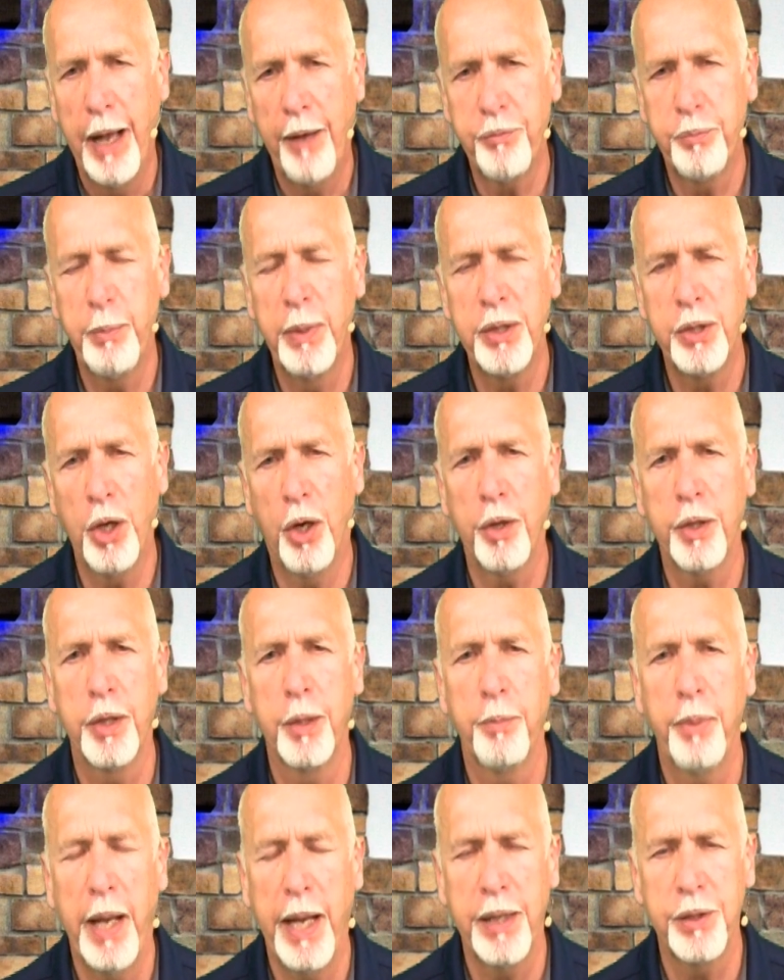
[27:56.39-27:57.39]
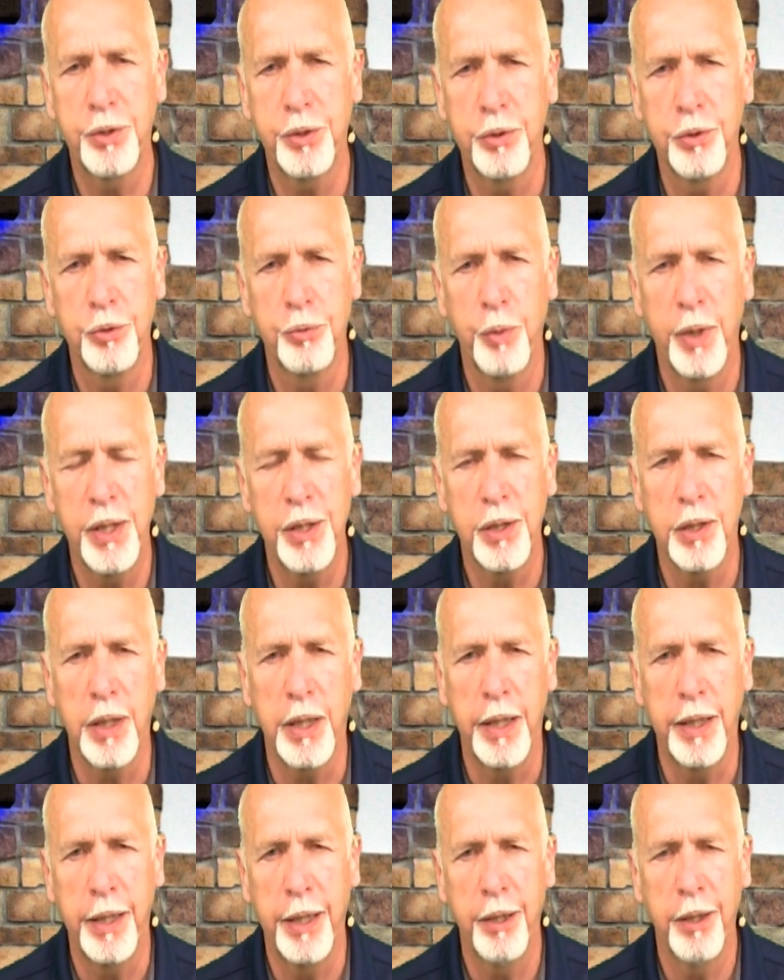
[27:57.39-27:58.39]
I've been talking to pastors
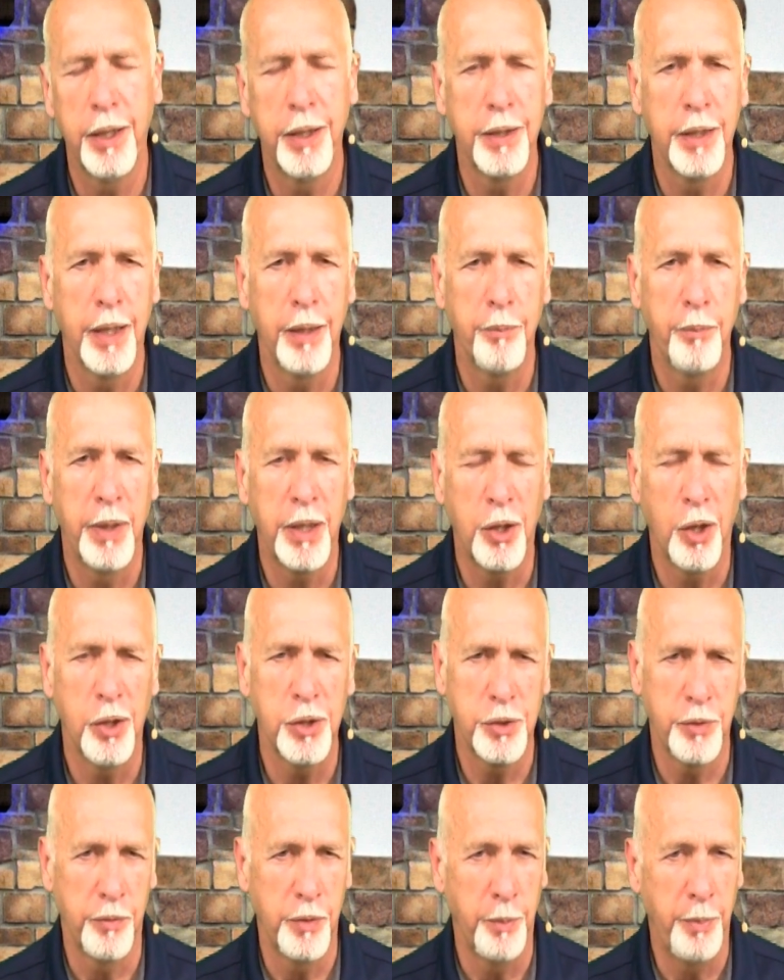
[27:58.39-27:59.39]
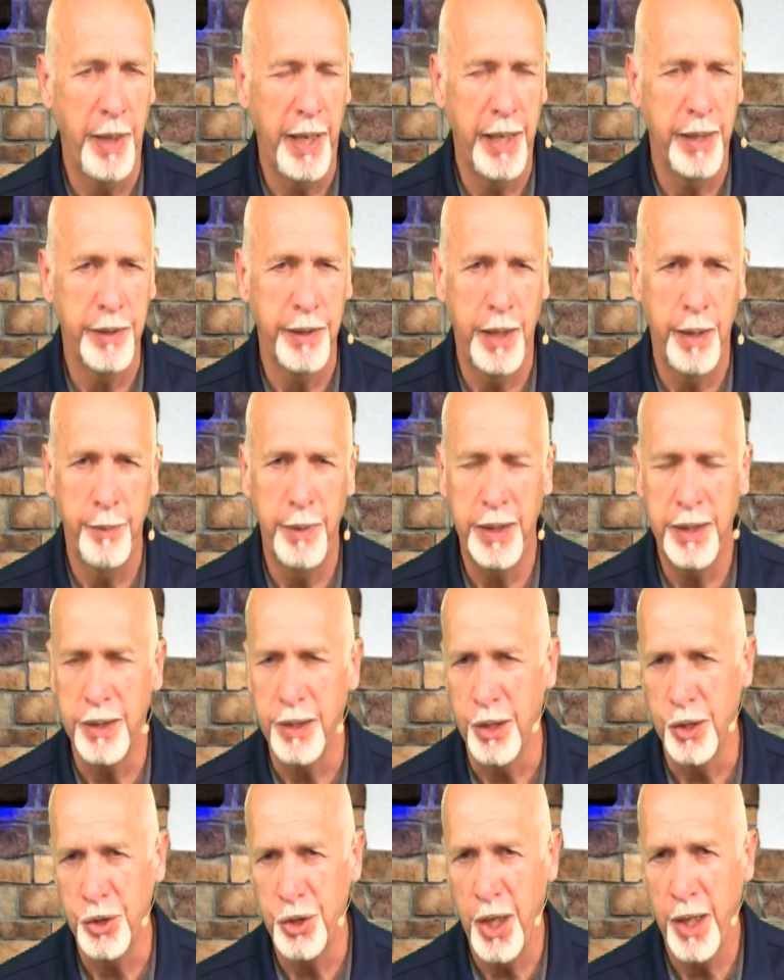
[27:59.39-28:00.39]
recently and hearing that because of the
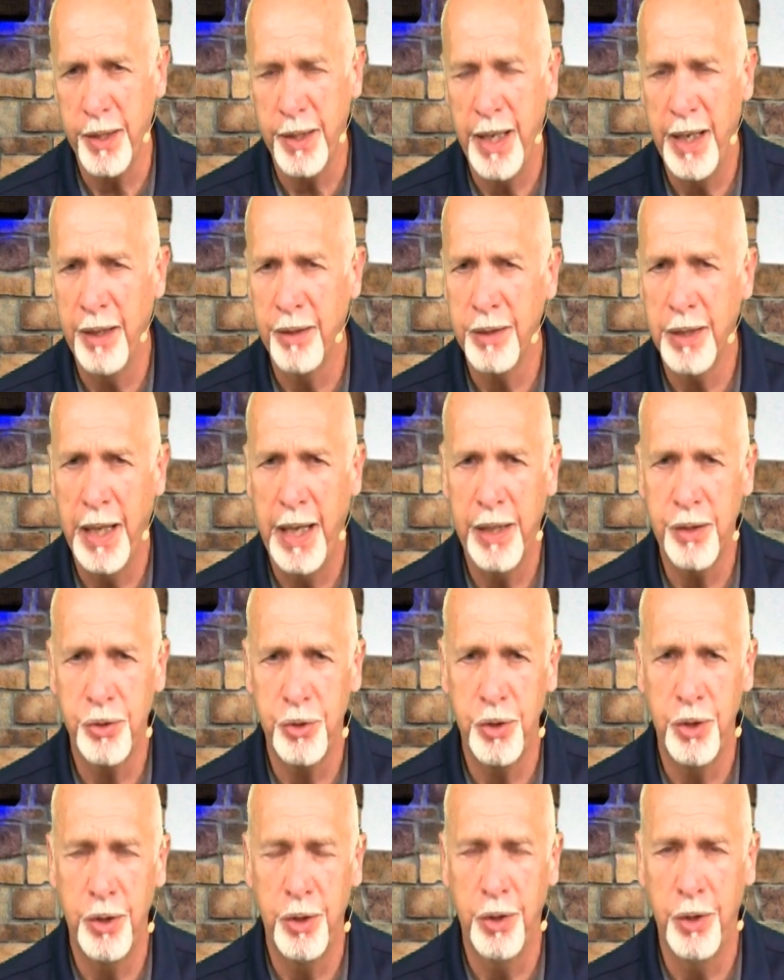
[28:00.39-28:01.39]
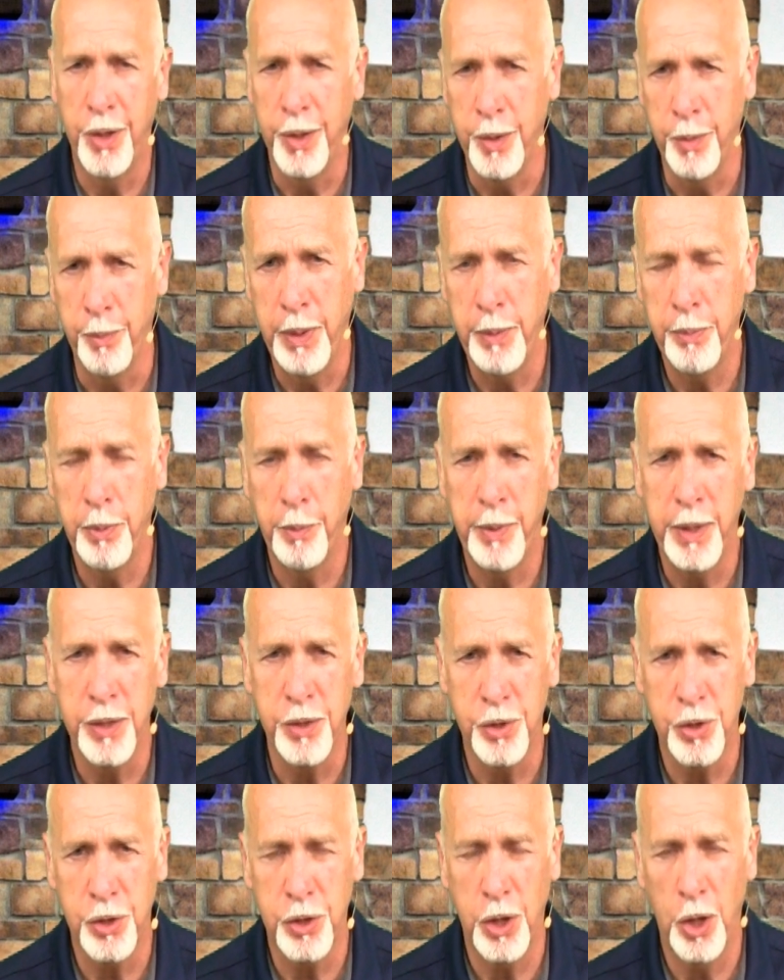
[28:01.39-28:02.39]
pandemic and the shutdown last year people
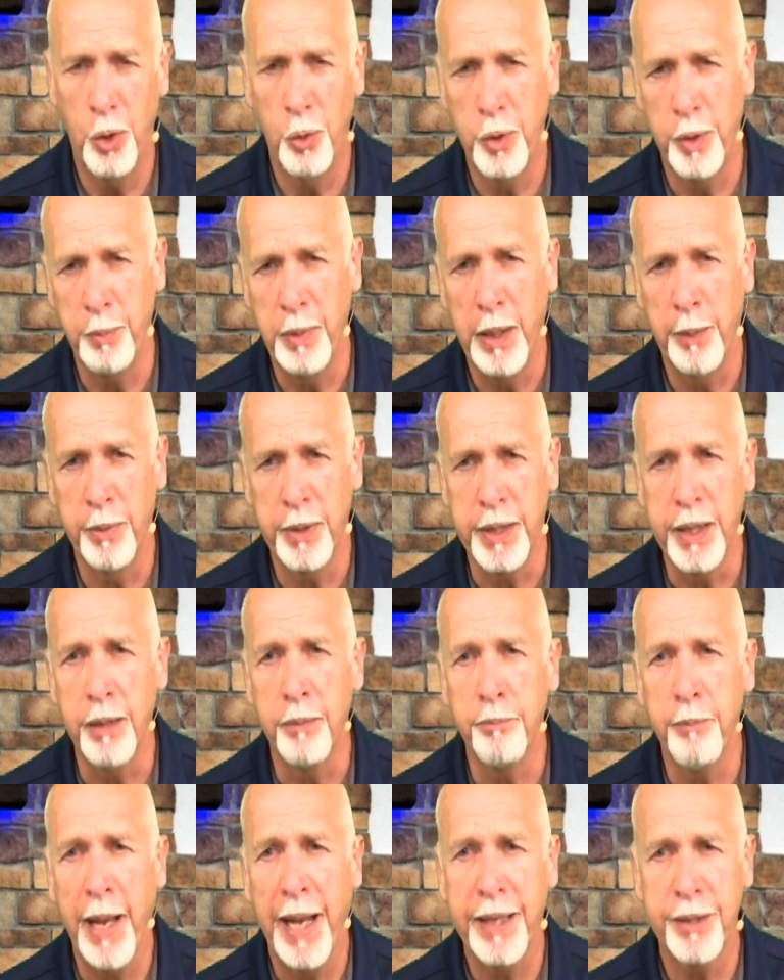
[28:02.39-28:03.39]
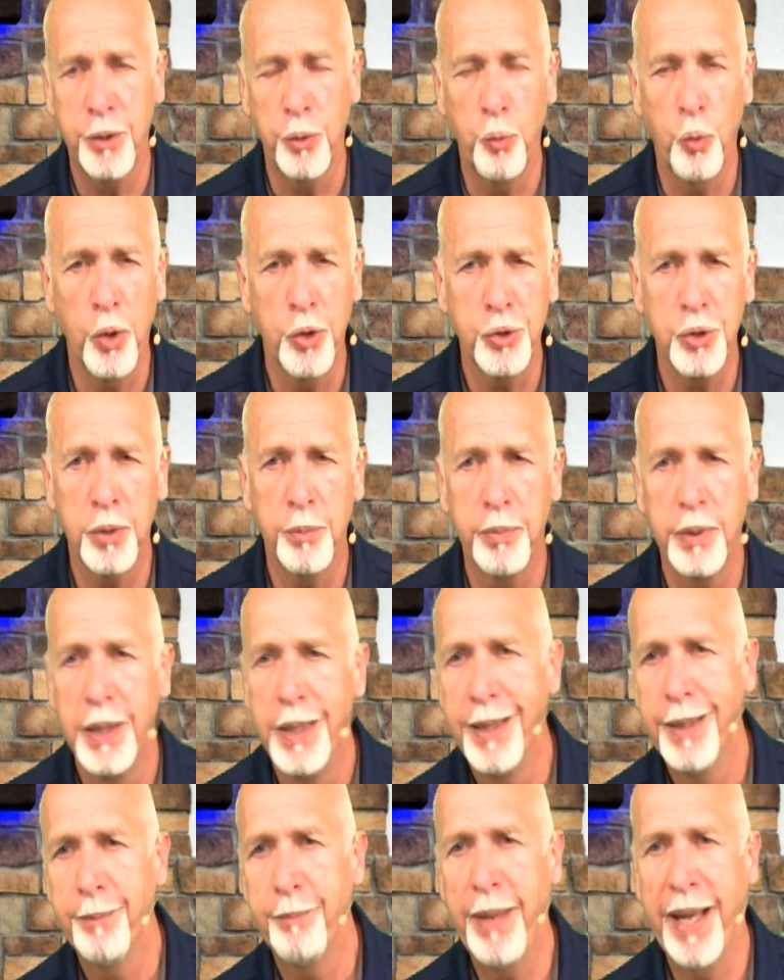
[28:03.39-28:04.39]
being slow to be able to get back to worship,
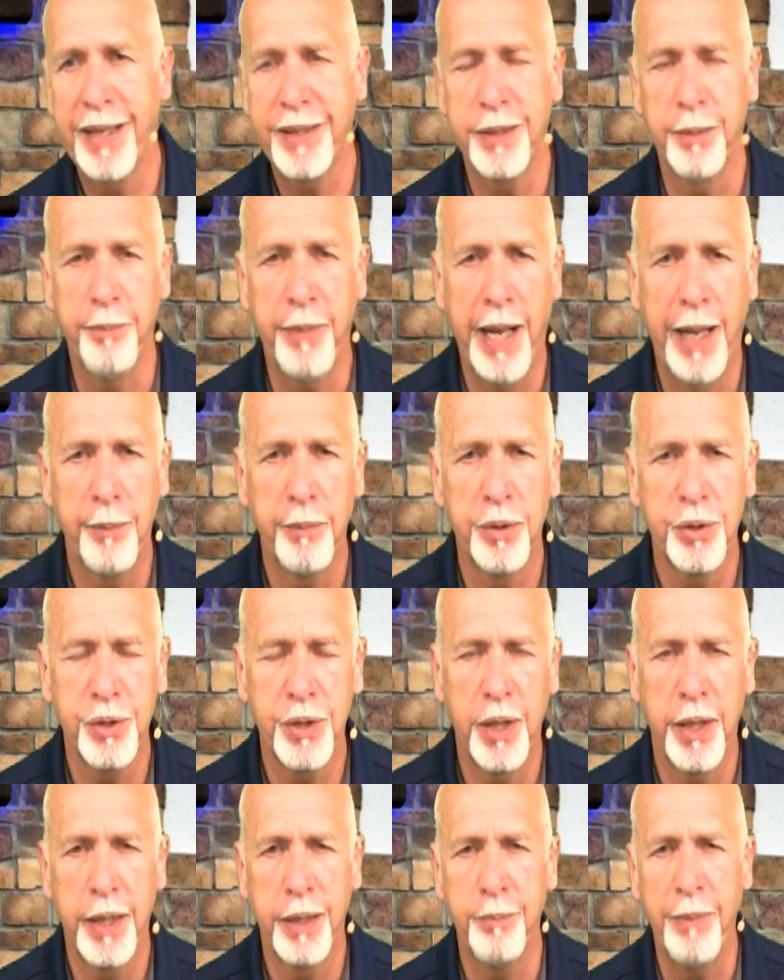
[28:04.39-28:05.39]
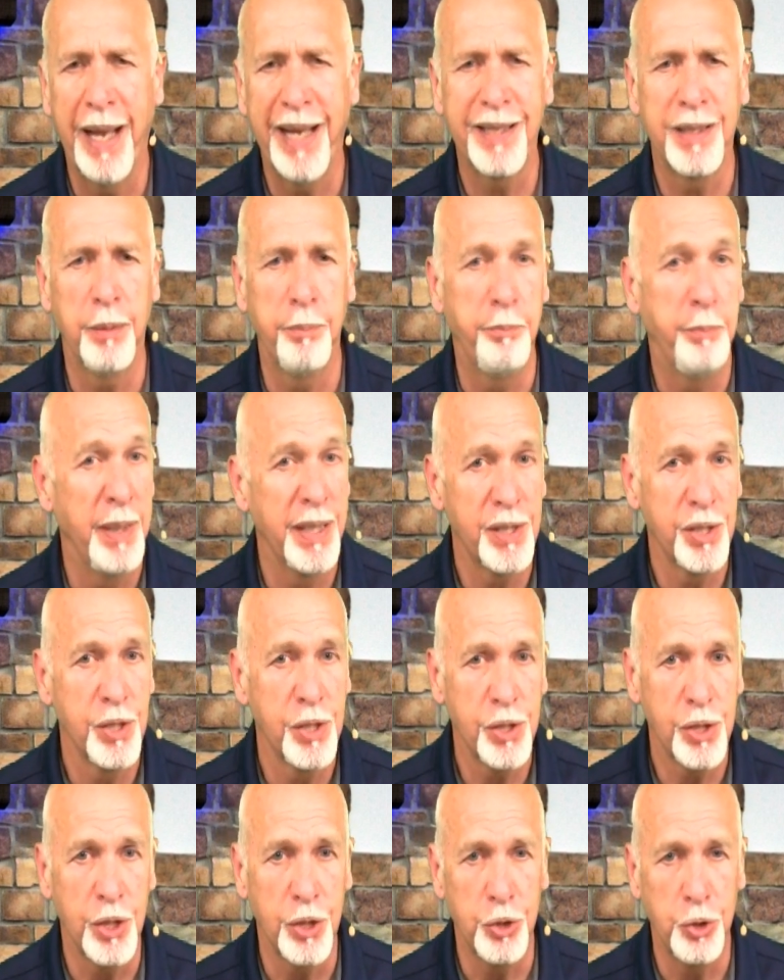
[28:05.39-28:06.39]
back to Bible study, back to
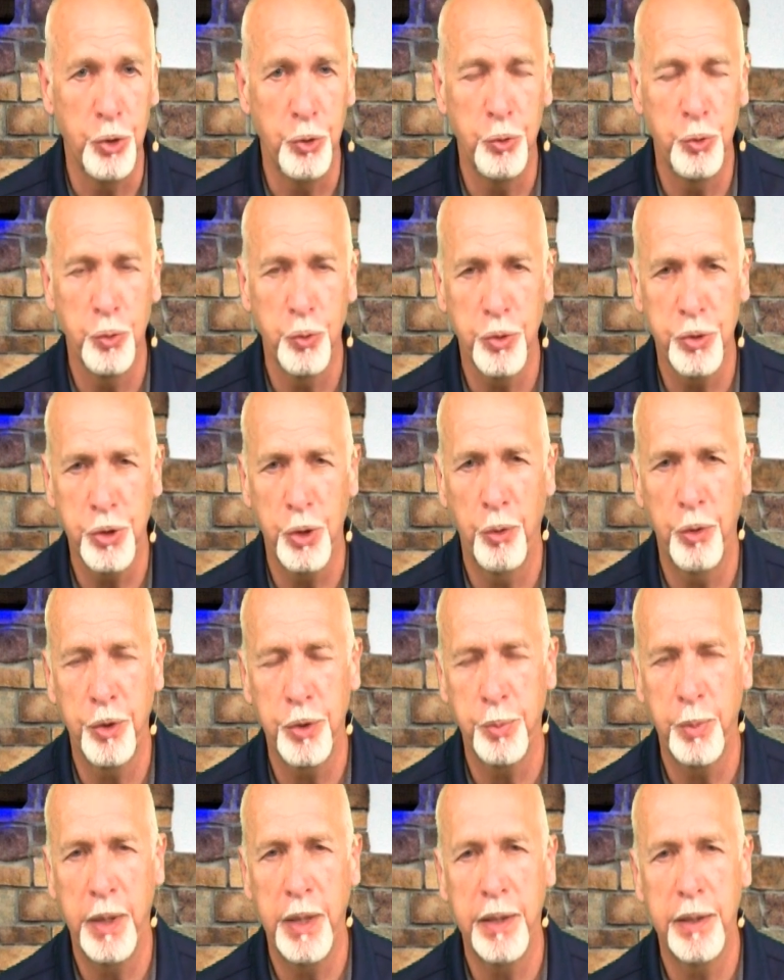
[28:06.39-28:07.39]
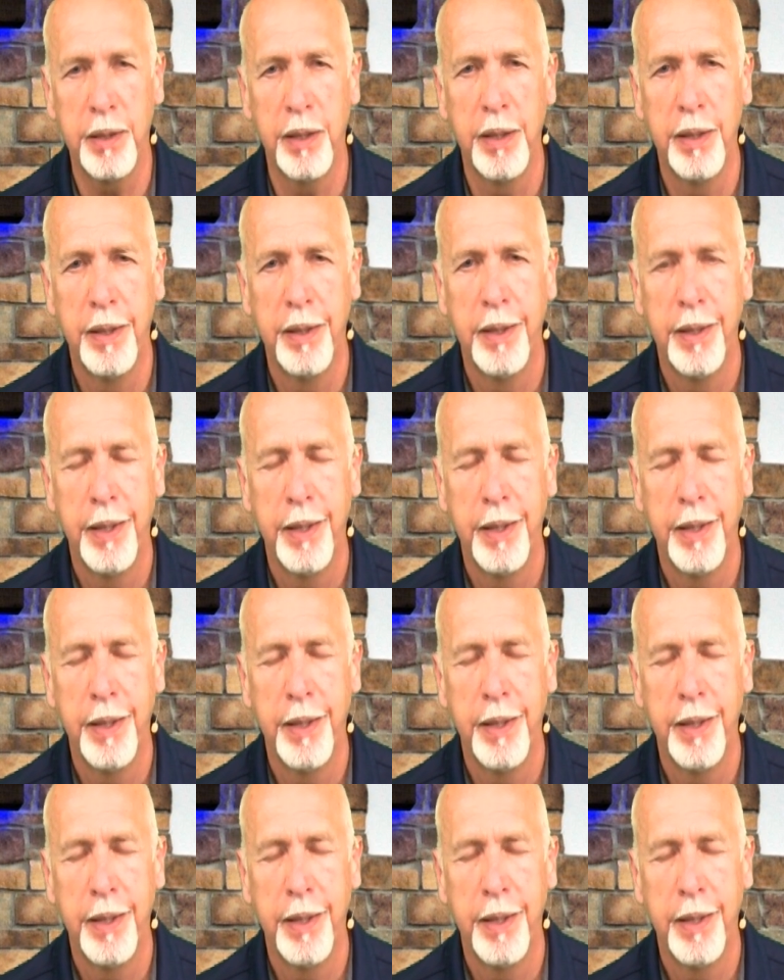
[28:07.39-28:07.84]
business as usual, so to speak,